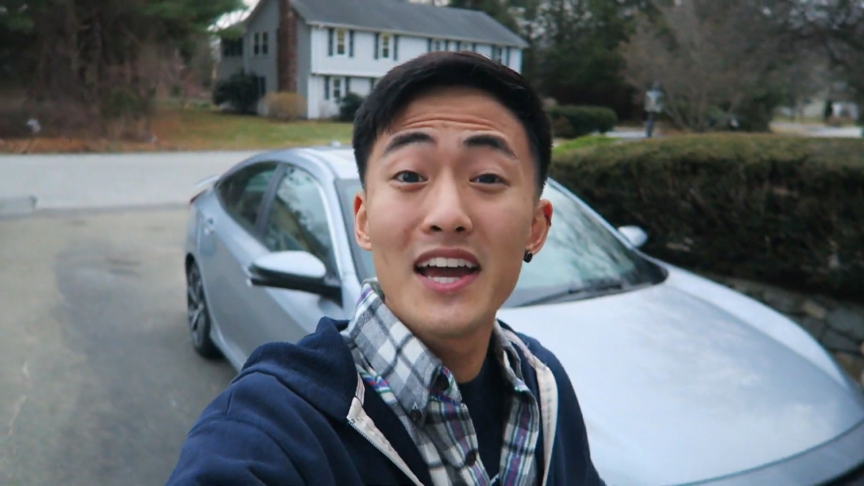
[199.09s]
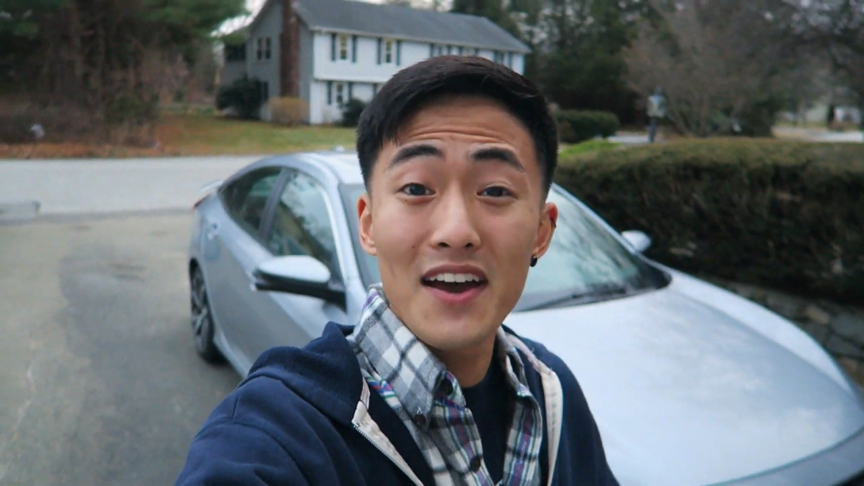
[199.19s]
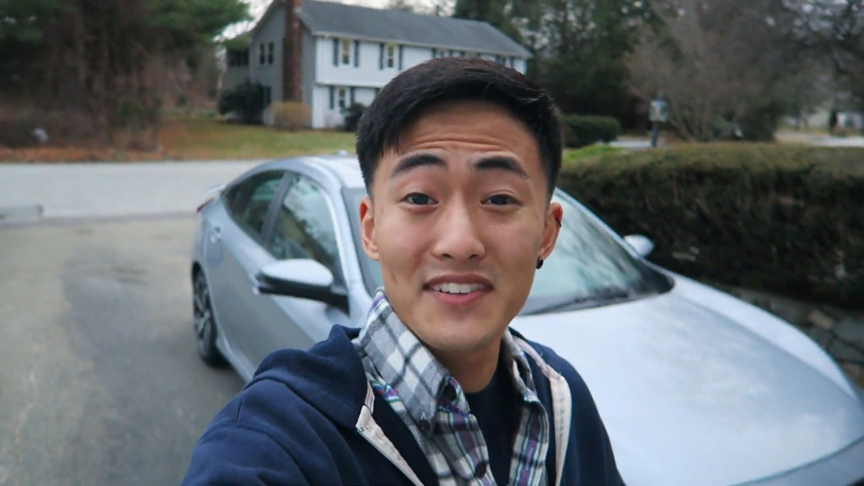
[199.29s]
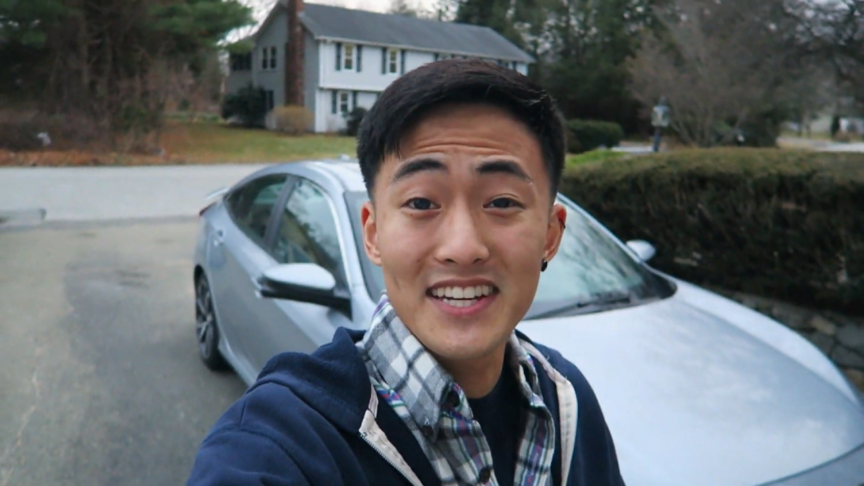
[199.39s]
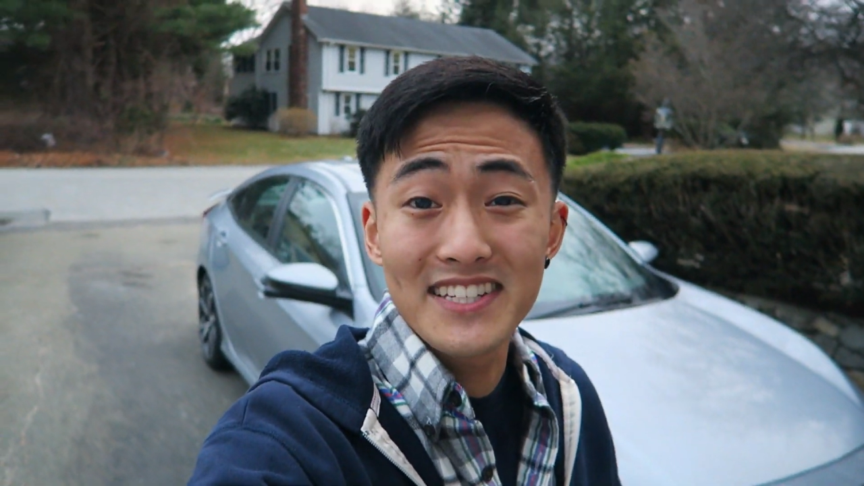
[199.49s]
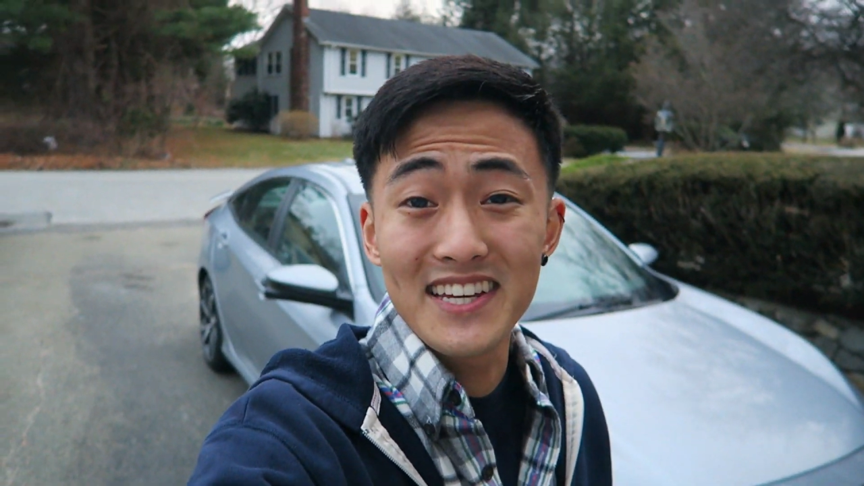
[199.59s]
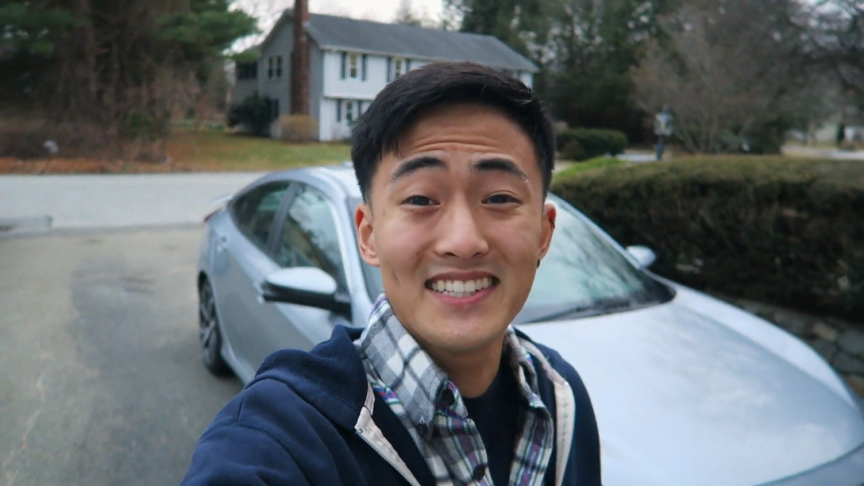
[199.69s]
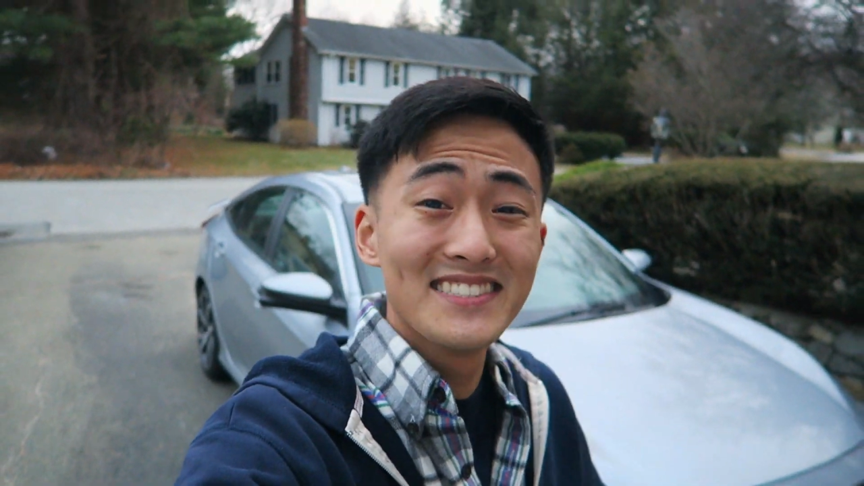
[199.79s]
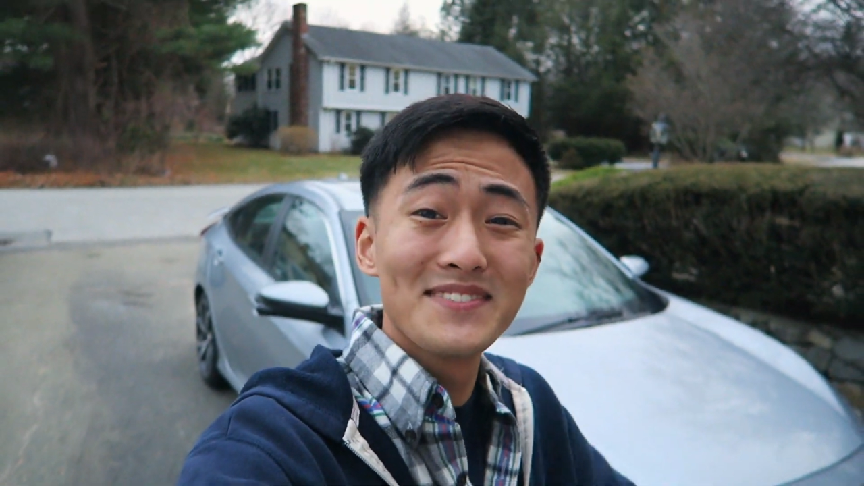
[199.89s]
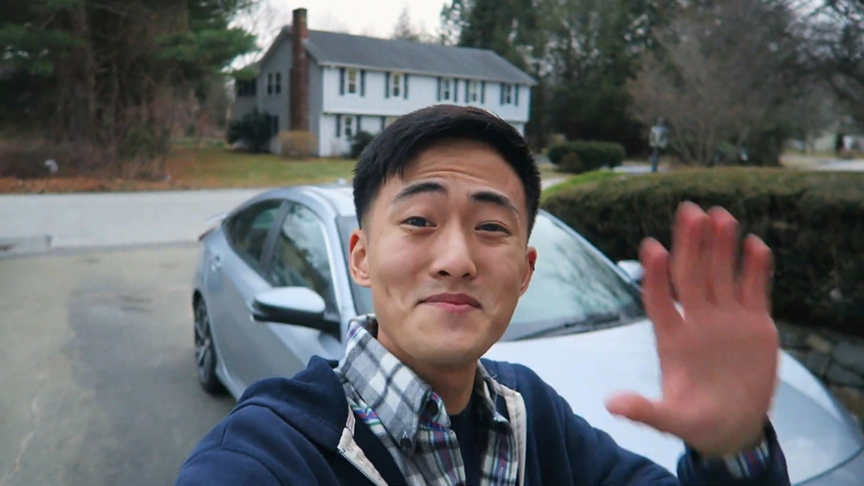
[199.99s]
Have a nice
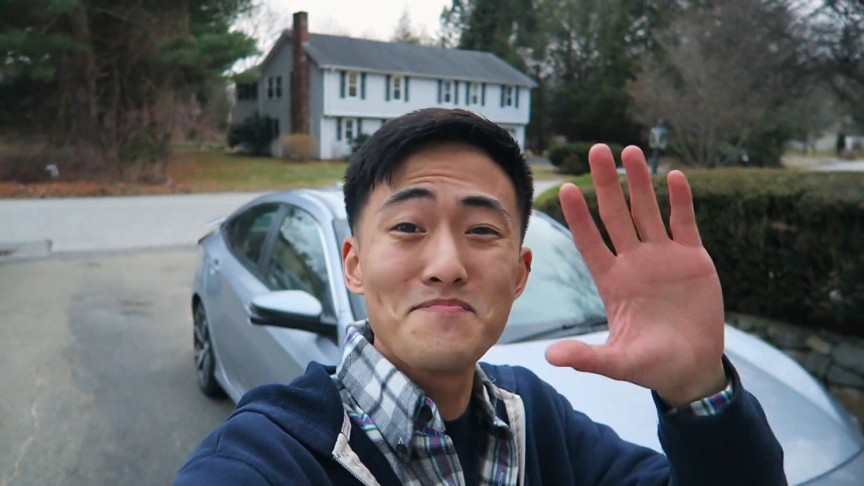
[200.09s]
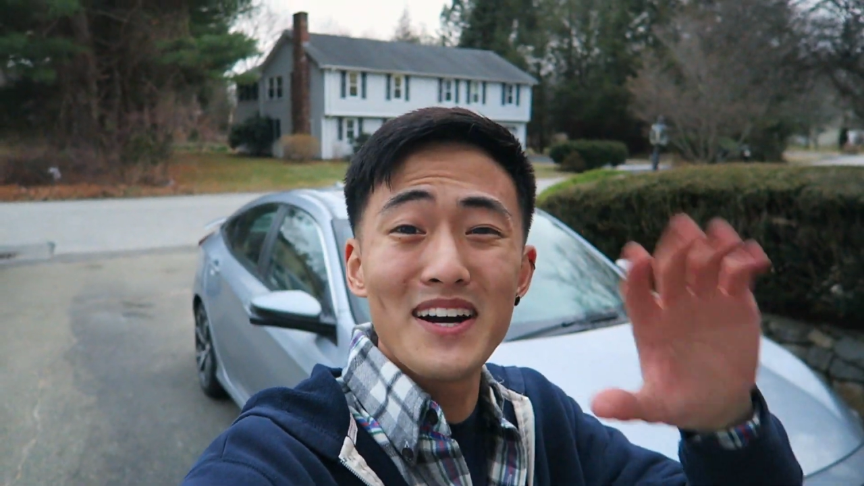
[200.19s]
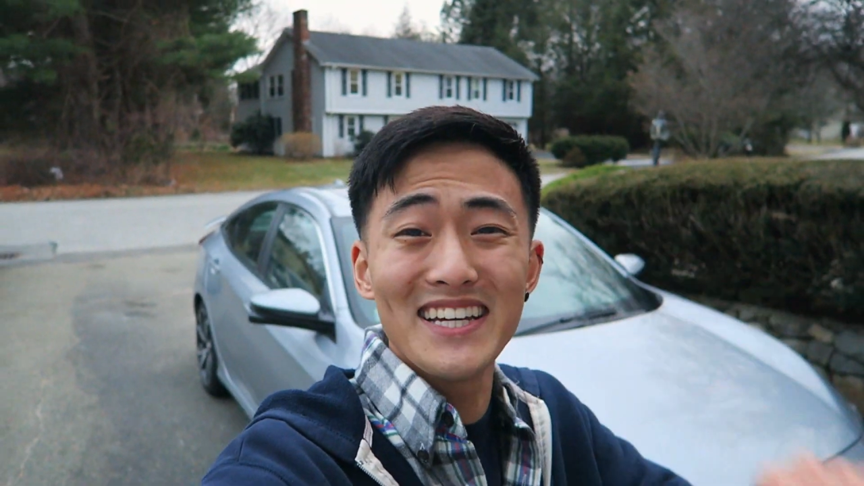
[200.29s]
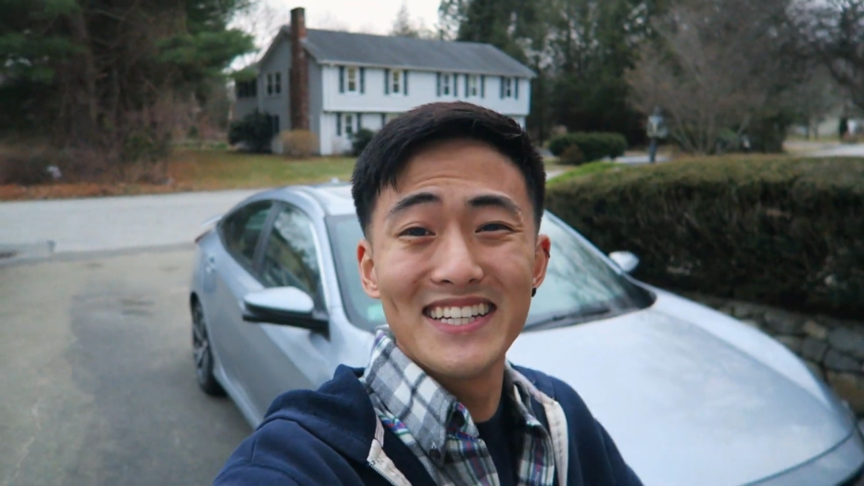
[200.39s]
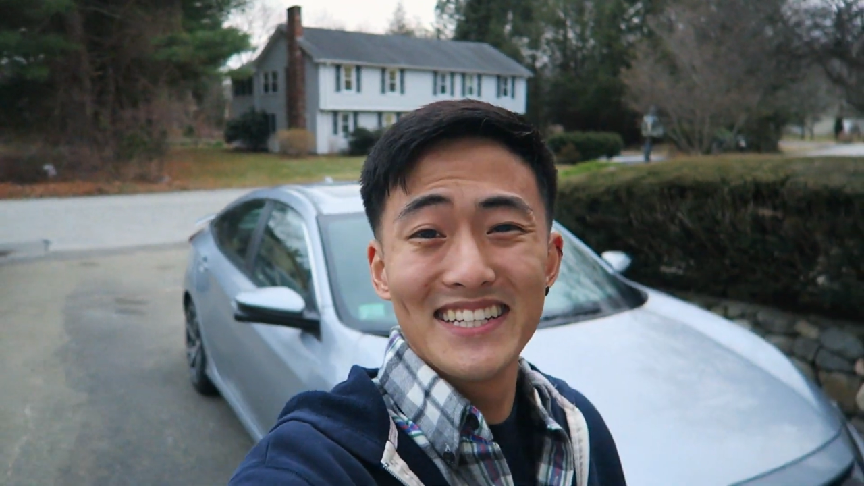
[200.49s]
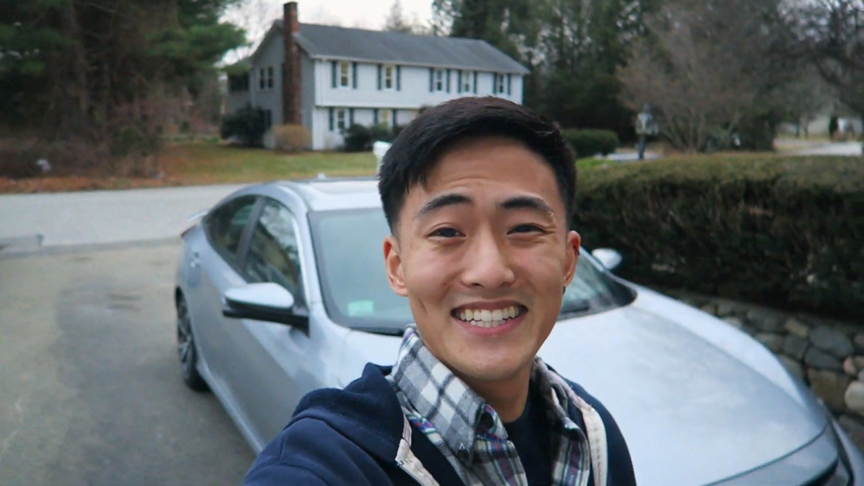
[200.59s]
day. Bye.